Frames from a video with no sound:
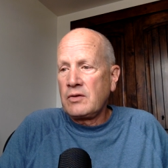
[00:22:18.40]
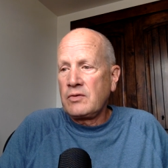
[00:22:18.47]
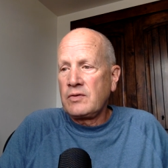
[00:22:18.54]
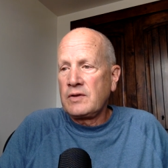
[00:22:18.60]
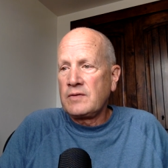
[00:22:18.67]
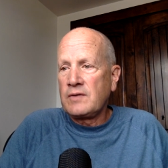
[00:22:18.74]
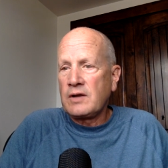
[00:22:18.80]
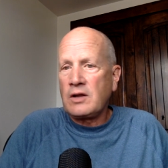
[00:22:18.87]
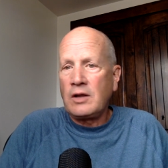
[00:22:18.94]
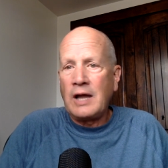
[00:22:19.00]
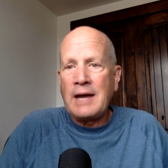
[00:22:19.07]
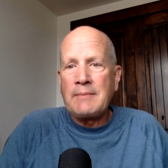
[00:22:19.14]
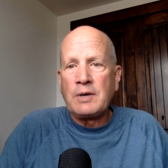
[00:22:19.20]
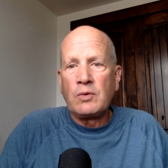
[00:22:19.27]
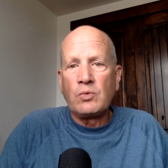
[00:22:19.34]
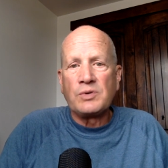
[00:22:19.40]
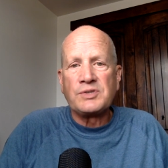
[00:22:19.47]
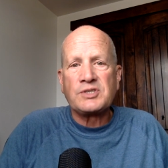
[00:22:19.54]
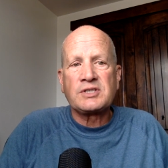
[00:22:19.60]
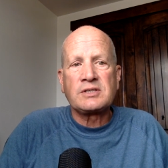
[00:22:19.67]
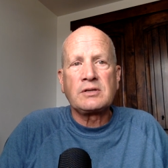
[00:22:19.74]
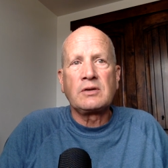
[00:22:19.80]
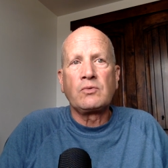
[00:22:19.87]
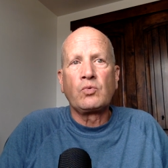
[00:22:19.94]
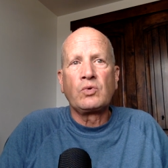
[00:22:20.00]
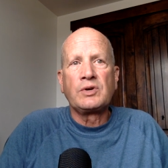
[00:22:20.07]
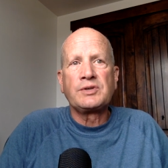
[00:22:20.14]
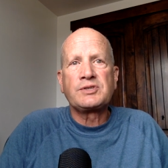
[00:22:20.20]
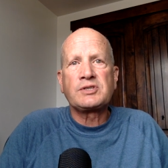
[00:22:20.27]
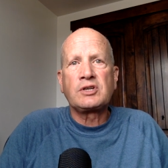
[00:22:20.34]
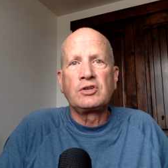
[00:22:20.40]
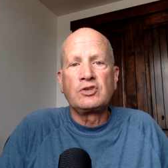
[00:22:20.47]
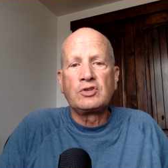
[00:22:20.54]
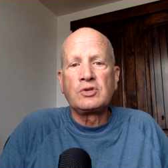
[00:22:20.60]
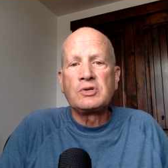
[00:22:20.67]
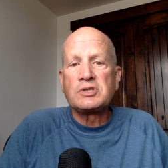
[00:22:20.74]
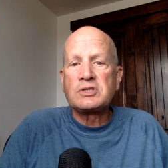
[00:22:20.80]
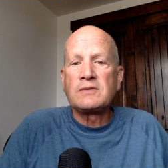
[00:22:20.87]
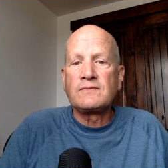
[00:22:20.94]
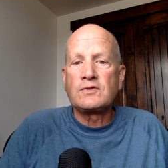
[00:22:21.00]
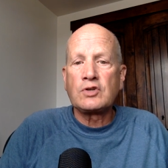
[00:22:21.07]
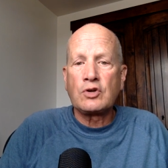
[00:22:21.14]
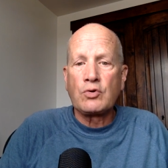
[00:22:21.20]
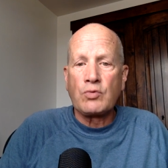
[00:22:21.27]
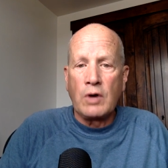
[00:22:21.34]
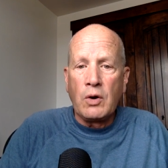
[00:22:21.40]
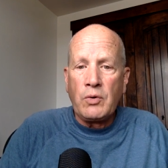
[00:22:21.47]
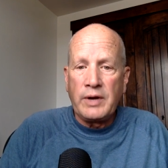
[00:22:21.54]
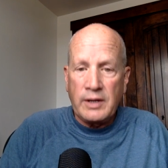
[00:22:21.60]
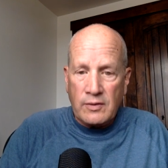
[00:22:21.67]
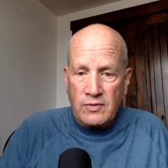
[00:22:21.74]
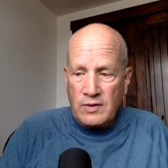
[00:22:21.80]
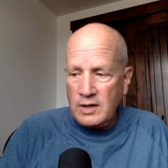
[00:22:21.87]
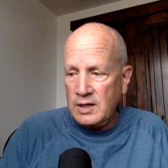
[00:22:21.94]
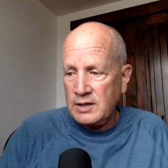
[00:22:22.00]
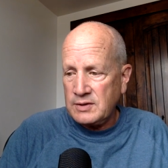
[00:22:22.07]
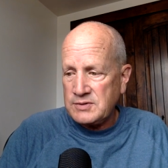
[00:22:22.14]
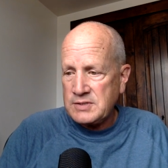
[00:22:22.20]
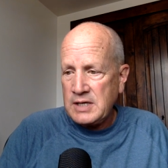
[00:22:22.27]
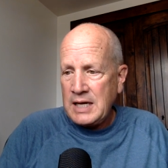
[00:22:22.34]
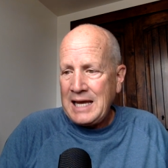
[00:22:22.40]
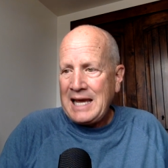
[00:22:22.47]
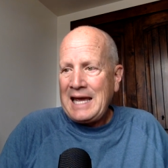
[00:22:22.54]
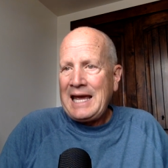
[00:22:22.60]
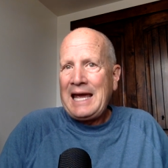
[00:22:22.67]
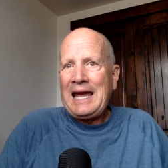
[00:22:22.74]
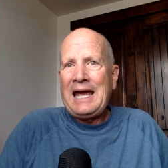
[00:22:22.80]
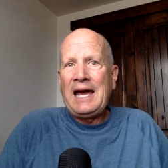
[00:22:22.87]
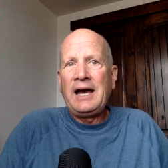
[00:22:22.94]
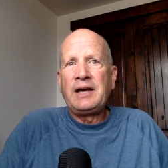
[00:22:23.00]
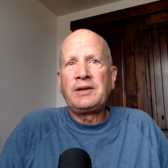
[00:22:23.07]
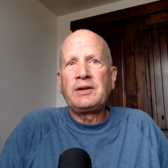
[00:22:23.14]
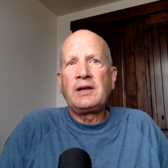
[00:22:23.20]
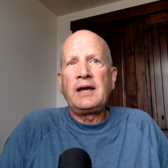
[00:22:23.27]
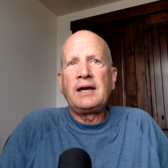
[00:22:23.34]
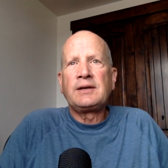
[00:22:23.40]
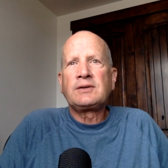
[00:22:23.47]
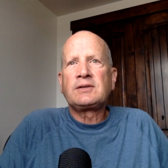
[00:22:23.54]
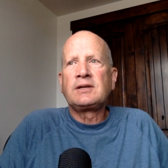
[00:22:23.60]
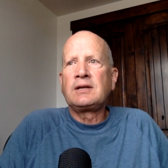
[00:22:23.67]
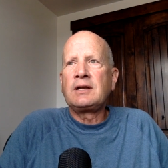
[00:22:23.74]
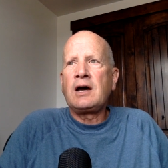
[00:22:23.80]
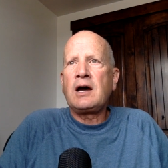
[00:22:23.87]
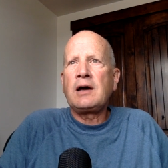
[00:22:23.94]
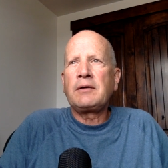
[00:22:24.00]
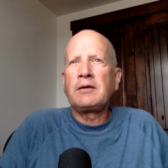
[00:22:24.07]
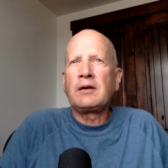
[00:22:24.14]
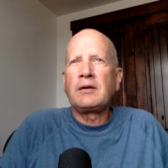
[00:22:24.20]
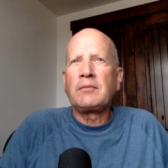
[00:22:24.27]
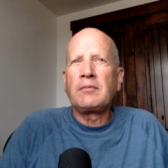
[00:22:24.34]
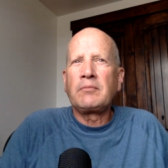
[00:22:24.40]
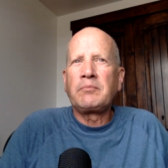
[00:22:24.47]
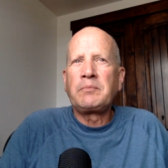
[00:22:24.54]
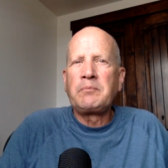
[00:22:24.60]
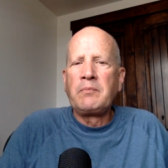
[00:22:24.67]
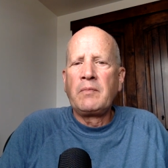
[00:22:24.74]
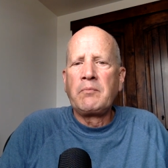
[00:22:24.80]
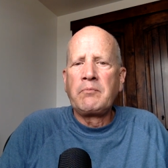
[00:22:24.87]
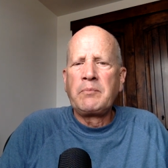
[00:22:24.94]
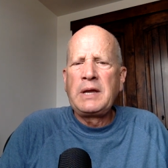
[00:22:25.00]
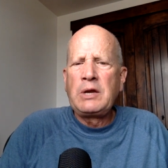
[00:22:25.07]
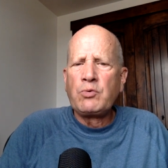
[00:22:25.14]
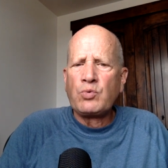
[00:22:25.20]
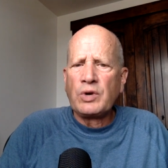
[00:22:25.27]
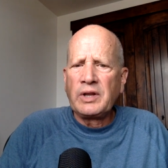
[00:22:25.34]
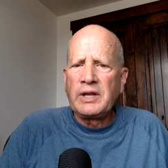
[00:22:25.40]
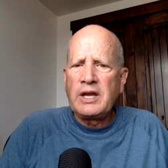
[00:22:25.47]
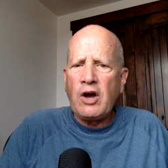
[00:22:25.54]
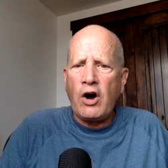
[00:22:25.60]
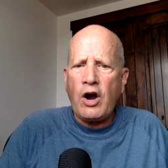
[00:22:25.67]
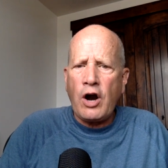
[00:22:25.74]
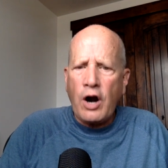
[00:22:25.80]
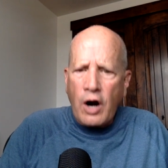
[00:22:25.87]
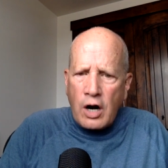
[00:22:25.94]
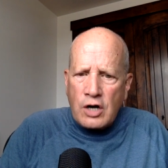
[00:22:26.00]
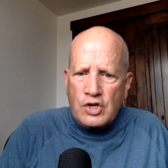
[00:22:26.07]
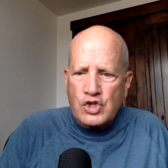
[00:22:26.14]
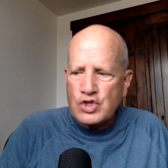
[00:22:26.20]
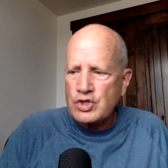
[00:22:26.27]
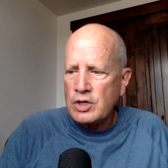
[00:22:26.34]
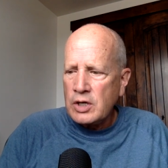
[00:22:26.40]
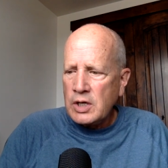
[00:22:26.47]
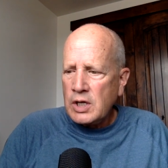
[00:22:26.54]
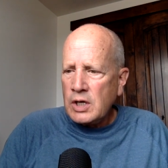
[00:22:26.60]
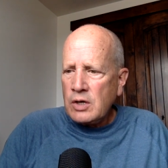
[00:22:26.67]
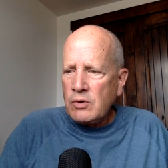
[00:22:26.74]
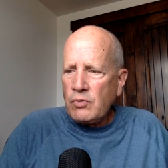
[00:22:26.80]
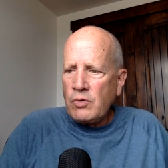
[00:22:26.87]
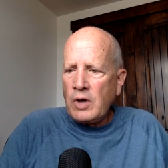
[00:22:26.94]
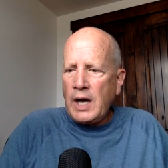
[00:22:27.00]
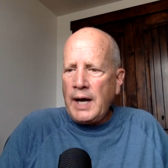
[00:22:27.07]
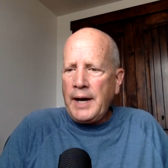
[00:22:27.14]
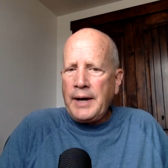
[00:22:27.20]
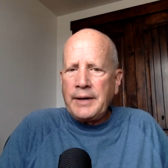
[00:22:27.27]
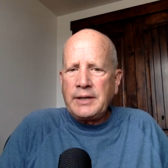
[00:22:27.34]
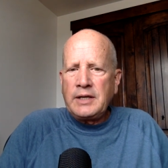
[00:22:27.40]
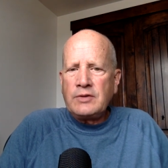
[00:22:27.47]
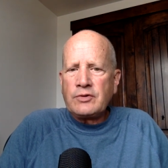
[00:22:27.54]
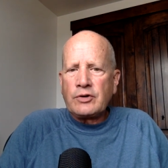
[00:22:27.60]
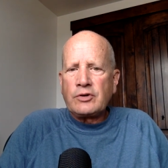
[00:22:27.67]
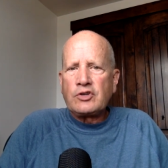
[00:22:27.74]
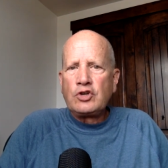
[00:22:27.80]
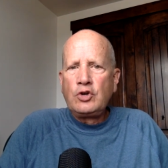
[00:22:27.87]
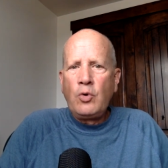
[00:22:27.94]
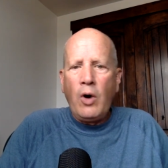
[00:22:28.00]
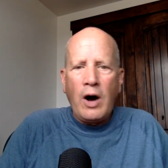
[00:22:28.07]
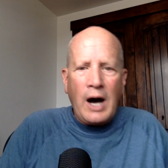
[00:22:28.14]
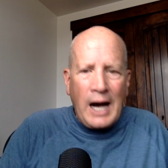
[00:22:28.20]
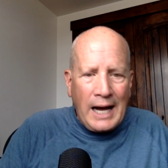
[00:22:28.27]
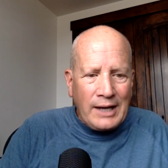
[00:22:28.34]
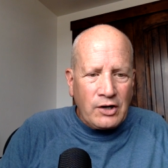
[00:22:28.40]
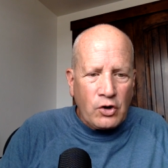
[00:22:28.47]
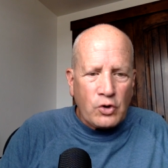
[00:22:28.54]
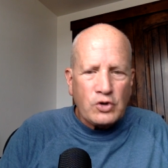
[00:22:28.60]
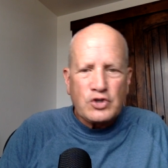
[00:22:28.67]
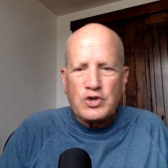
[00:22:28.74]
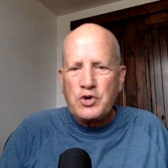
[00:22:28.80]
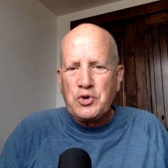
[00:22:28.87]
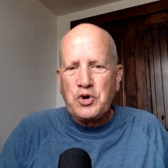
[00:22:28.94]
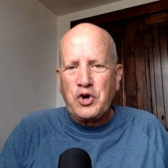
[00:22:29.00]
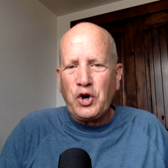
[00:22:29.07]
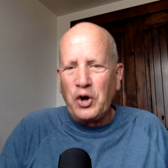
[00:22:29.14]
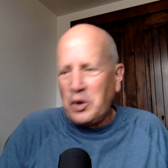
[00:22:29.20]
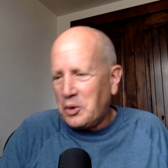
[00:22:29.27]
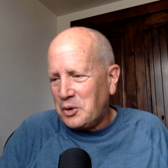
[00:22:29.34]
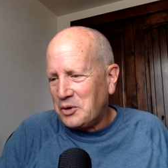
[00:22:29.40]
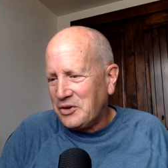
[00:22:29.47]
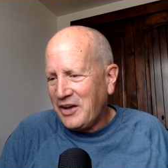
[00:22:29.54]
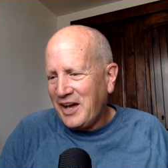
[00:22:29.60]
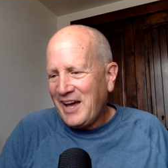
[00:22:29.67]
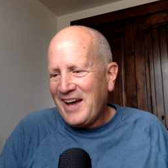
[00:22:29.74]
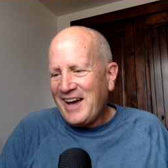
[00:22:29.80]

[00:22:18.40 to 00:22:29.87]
the, the climate was was conducive to growing things and and to not be really harsh uh, either too hot or too cold.